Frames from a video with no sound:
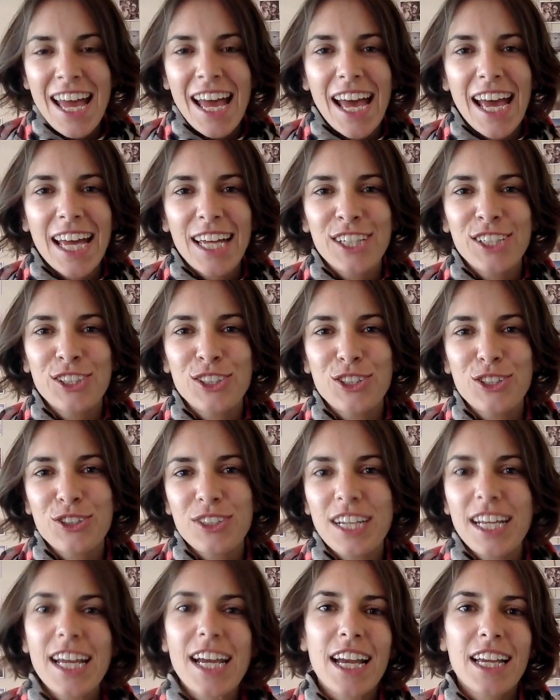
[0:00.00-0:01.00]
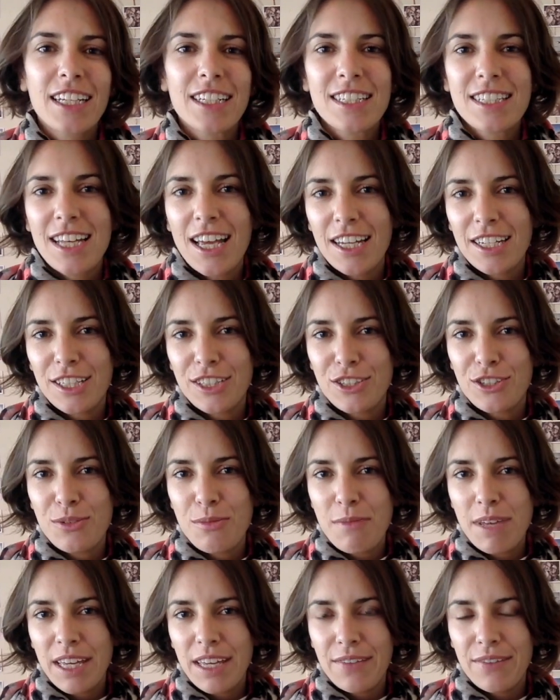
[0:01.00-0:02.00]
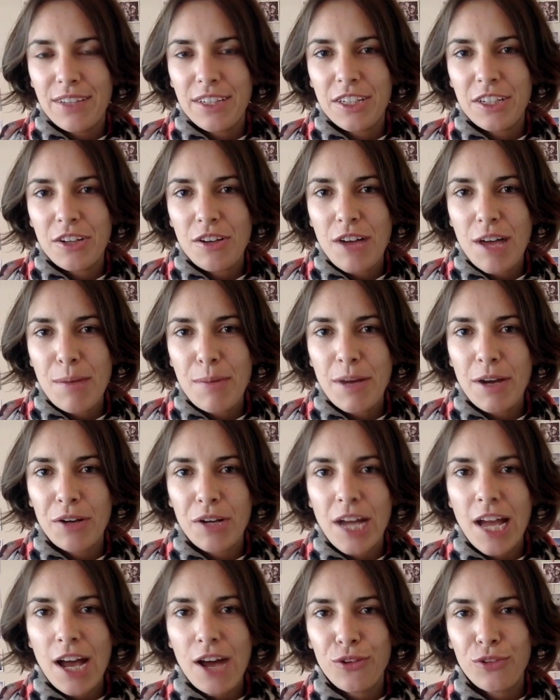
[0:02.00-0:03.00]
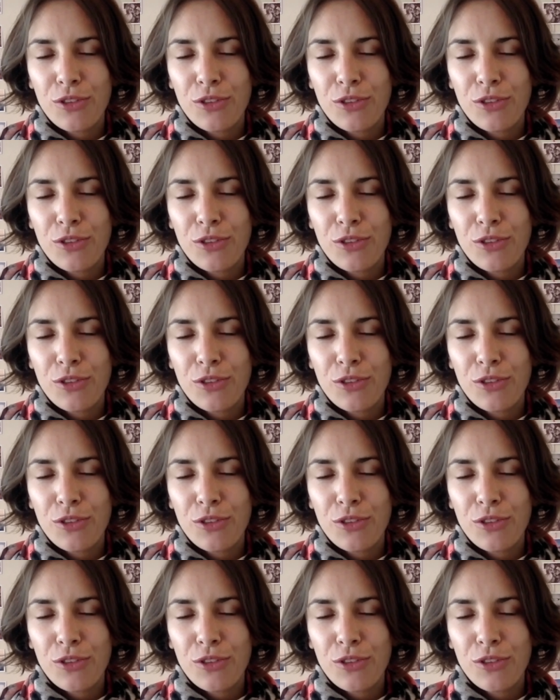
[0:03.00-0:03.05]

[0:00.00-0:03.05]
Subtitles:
and today I decided to make a video about how